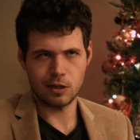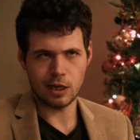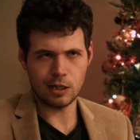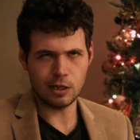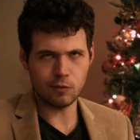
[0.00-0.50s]

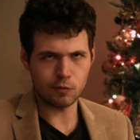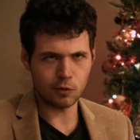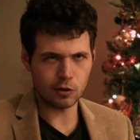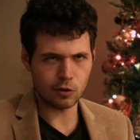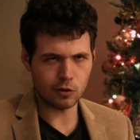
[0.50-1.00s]
and even for
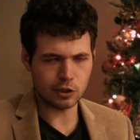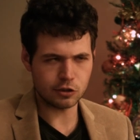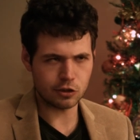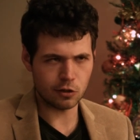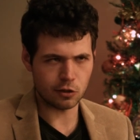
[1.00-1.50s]
the early
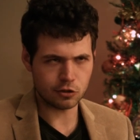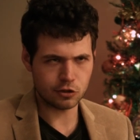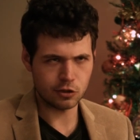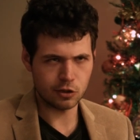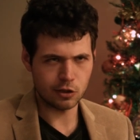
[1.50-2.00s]

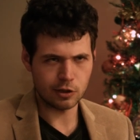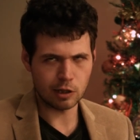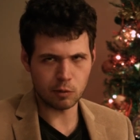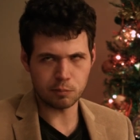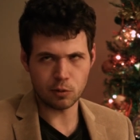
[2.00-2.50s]
church, they
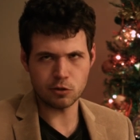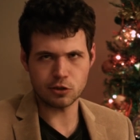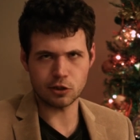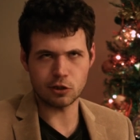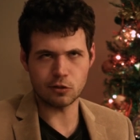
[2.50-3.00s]
were
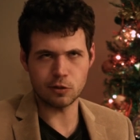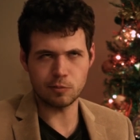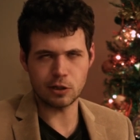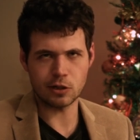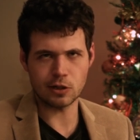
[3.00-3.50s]
persecuted
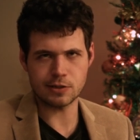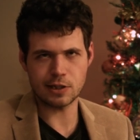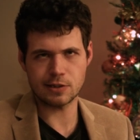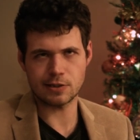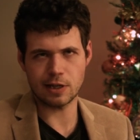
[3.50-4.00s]
because
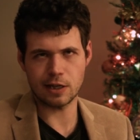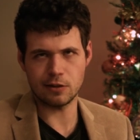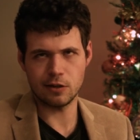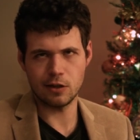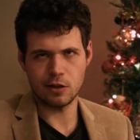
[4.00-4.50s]
they
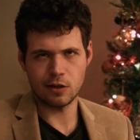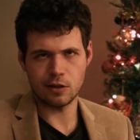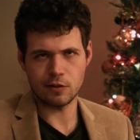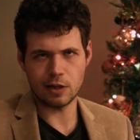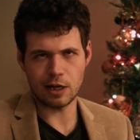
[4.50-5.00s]
said
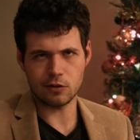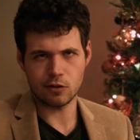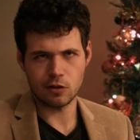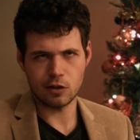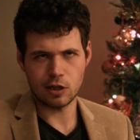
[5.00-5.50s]

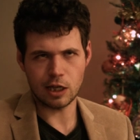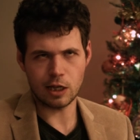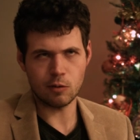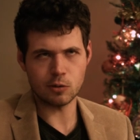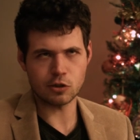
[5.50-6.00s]
that
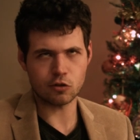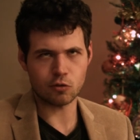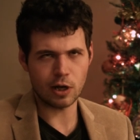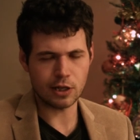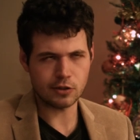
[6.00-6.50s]
it was
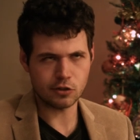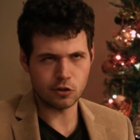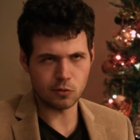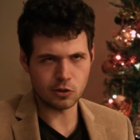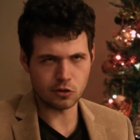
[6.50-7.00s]
Christ
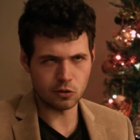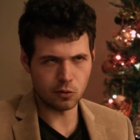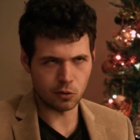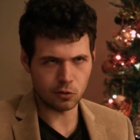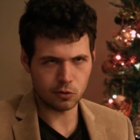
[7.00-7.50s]
who was
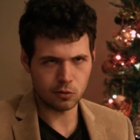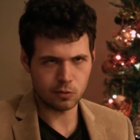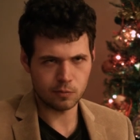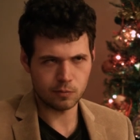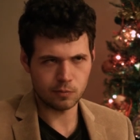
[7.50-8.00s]
Lord.
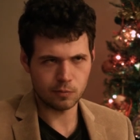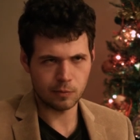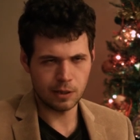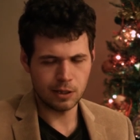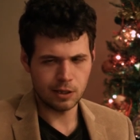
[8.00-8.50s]

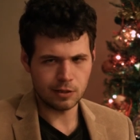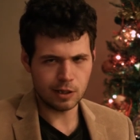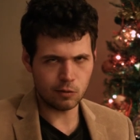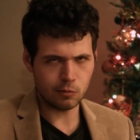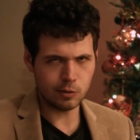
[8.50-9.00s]

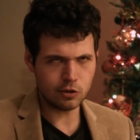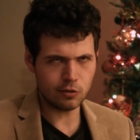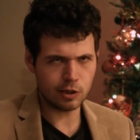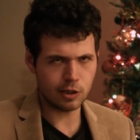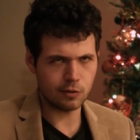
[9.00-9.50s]
Now, we should
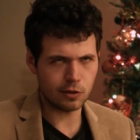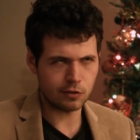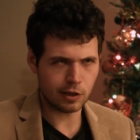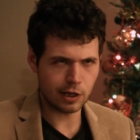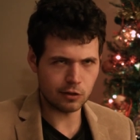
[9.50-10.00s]
think of the
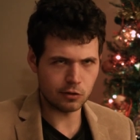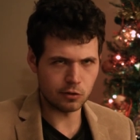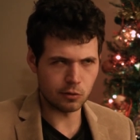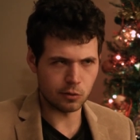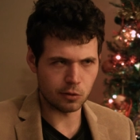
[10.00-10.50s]
title
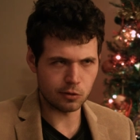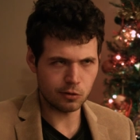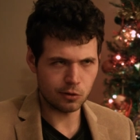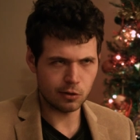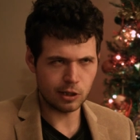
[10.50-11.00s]
Lord
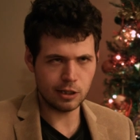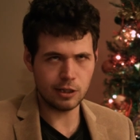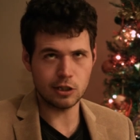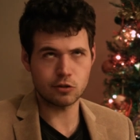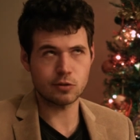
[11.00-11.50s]
in an
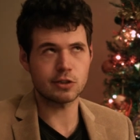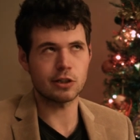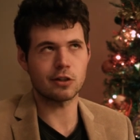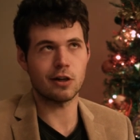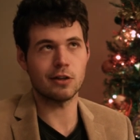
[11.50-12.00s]

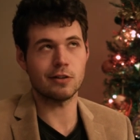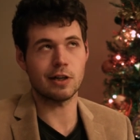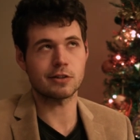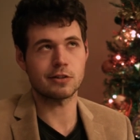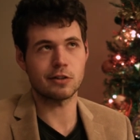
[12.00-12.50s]
interesting
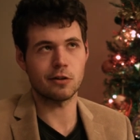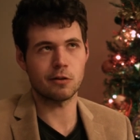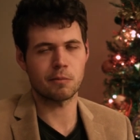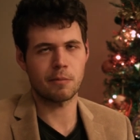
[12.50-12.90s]
context here.